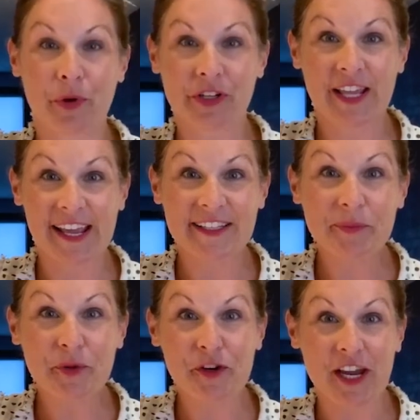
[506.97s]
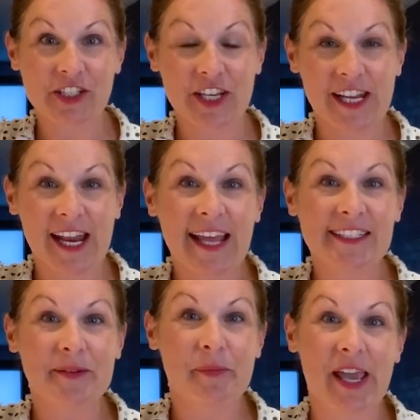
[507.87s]
birthday inspiration
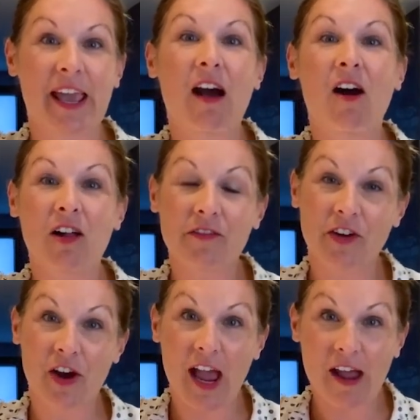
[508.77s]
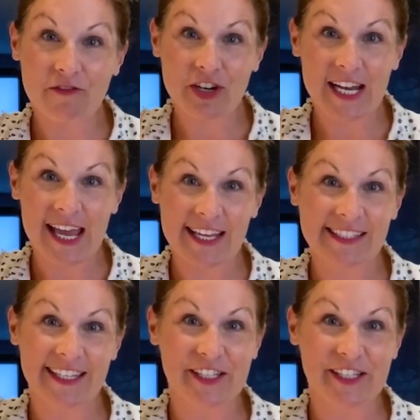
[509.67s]
and to make all of your everydays